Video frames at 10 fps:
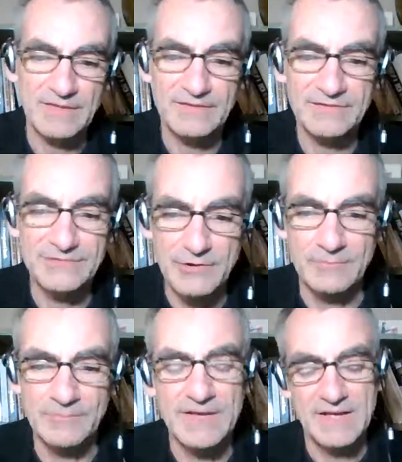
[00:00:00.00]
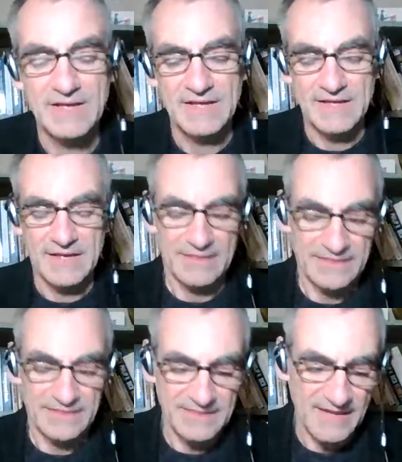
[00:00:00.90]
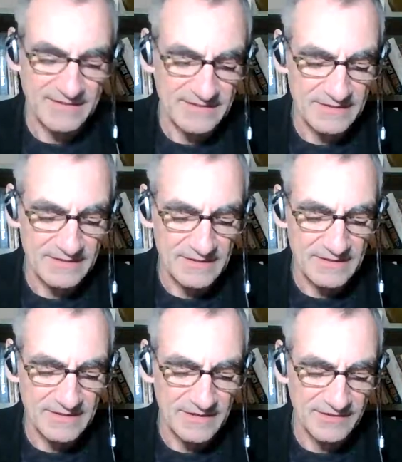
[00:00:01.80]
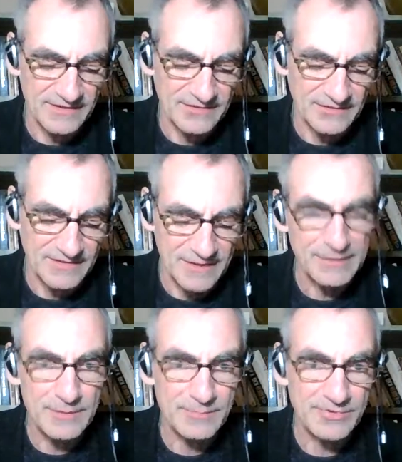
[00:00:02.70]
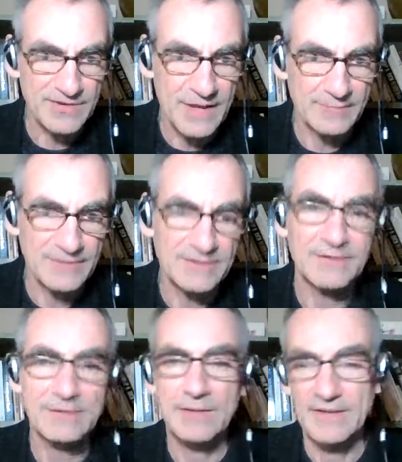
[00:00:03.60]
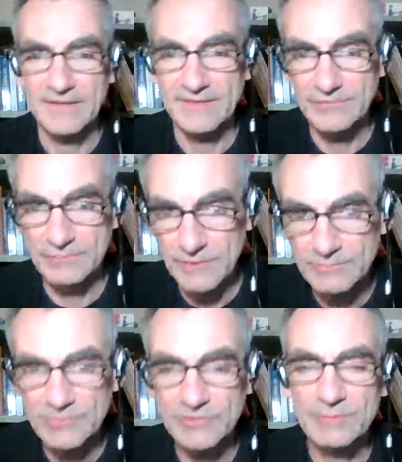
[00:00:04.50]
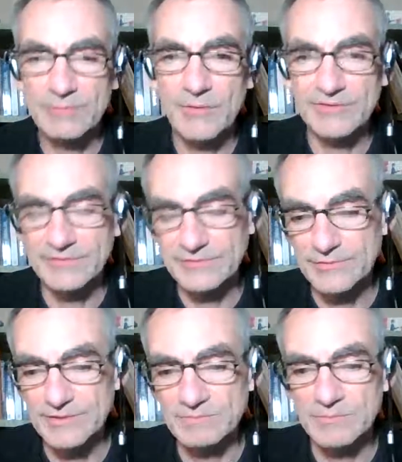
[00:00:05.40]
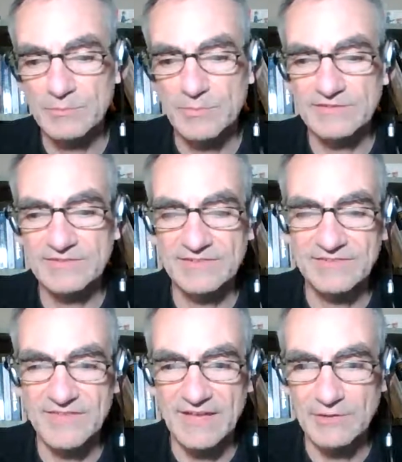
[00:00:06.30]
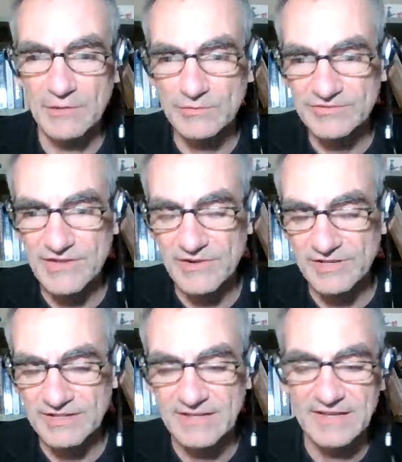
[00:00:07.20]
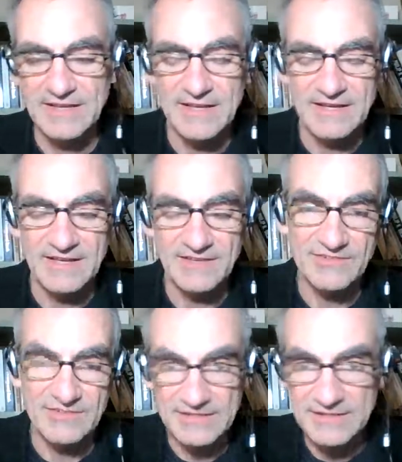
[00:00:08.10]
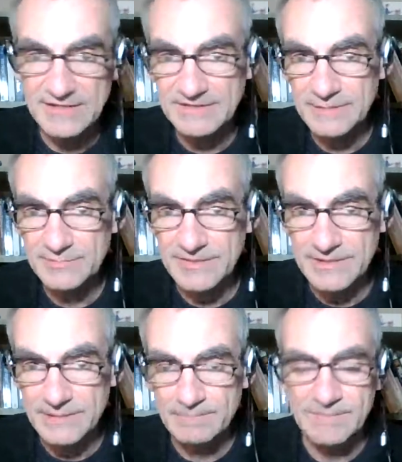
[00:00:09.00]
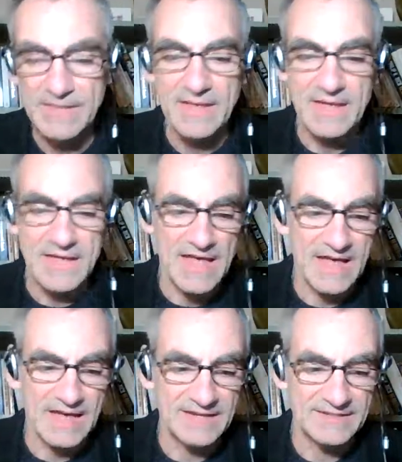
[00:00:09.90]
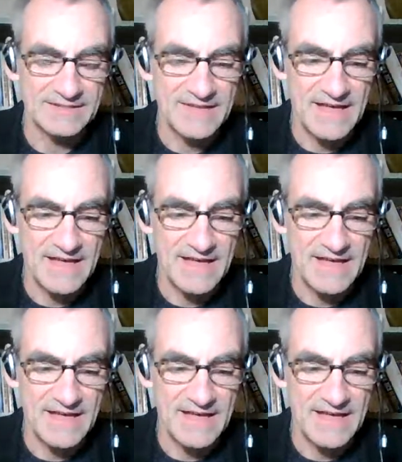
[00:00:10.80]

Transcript: So that is a lengthy preamble and there's one more component to it, which is that host Eric is an ENTP, and